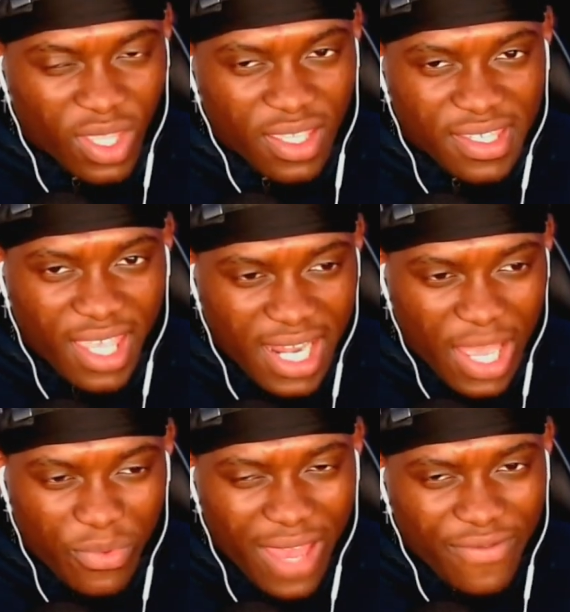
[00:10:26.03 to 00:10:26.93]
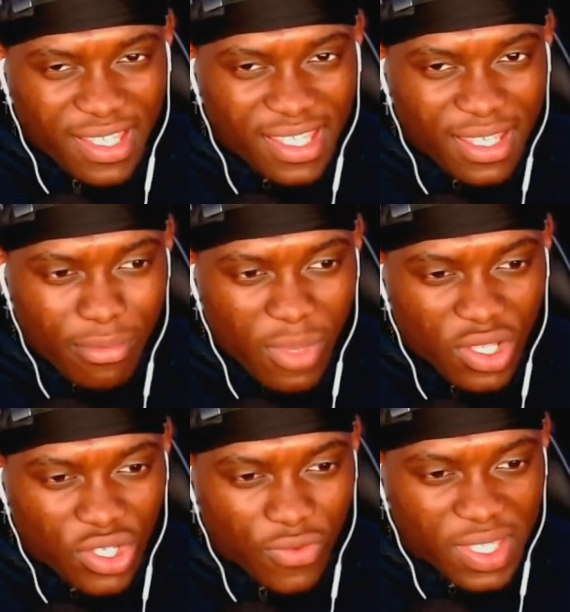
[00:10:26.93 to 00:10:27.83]
Sena, we haven't seen
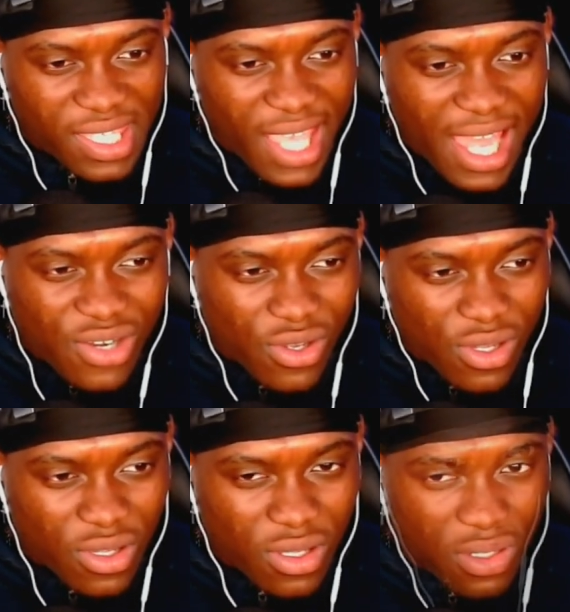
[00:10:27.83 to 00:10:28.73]
much of Sado.